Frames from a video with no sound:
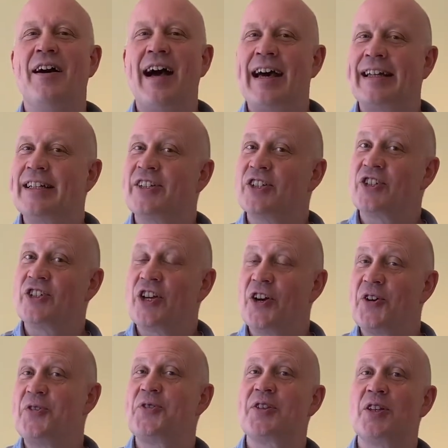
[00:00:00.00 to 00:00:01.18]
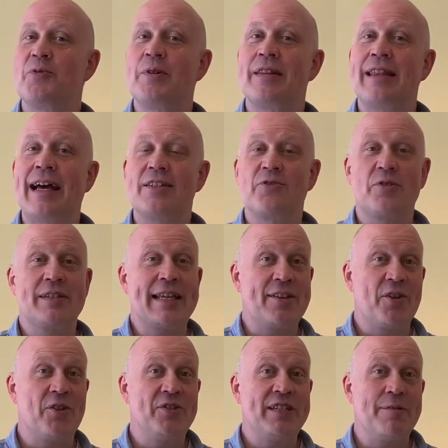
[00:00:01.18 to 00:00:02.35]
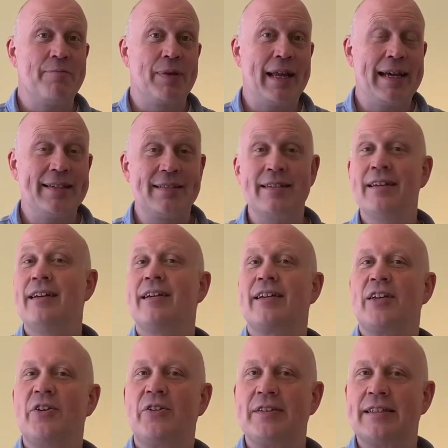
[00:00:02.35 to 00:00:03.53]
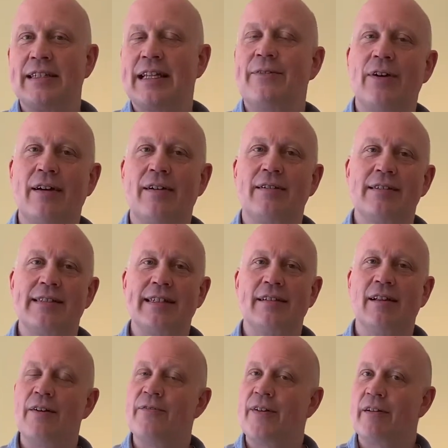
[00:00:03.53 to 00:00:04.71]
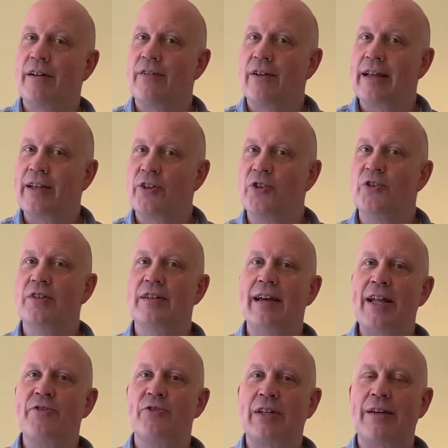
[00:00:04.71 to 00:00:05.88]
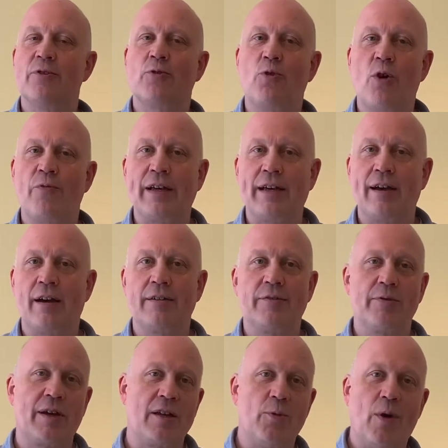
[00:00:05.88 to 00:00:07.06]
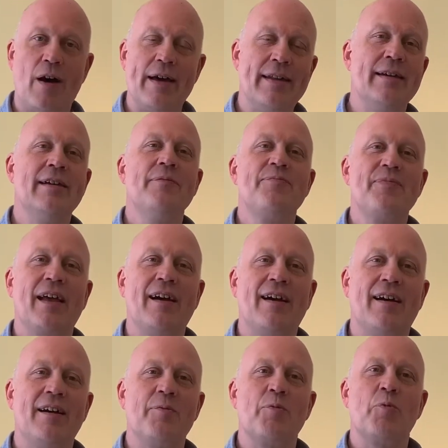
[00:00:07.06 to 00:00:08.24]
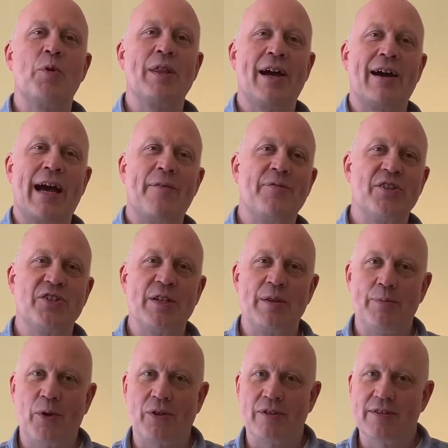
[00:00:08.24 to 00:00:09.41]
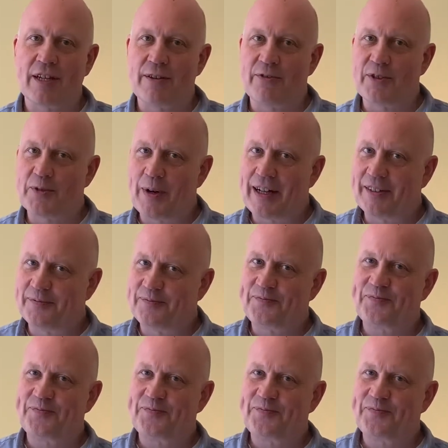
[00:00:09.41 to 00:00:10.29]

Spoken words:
and it just shows that with that sort of technology in place, you can deliver still a very, very good entry-level quaffing kind of wine without having to ship the bottles over as well.